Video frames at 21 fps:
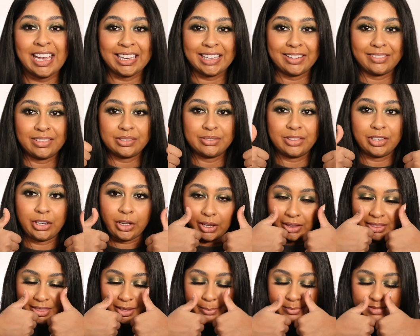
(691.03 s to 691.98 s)
Give this video
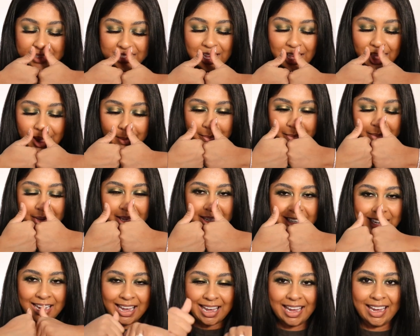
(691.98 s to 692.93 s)
a thumbs up,
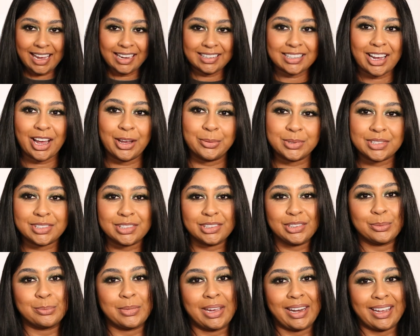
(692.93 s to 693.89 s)
and I will see
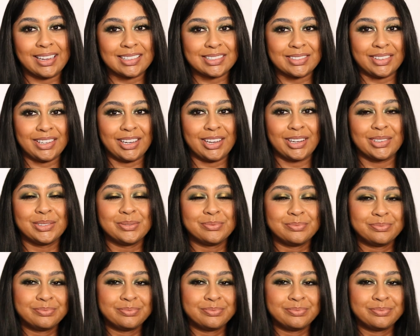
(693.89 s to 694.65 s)
you in my next video.